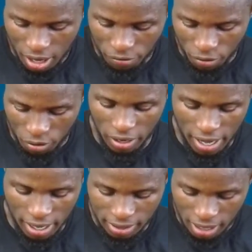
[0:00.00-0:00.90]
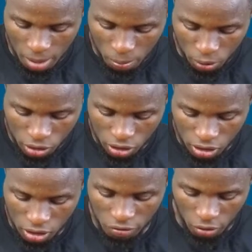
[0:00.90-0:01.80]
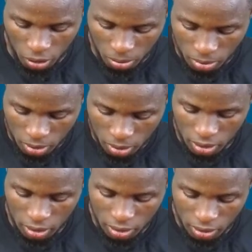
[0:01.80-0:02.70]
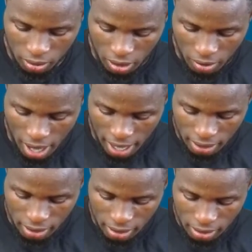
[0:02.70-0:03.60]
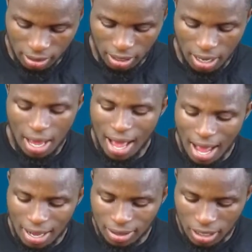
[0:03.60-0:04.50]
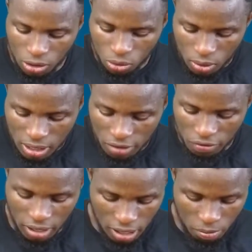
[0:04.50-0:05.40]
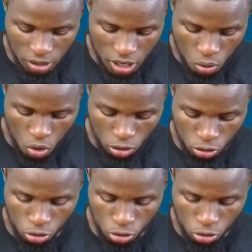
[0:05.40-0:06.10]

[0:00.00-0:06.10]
f of x approaches from the right, and this will definitely be equal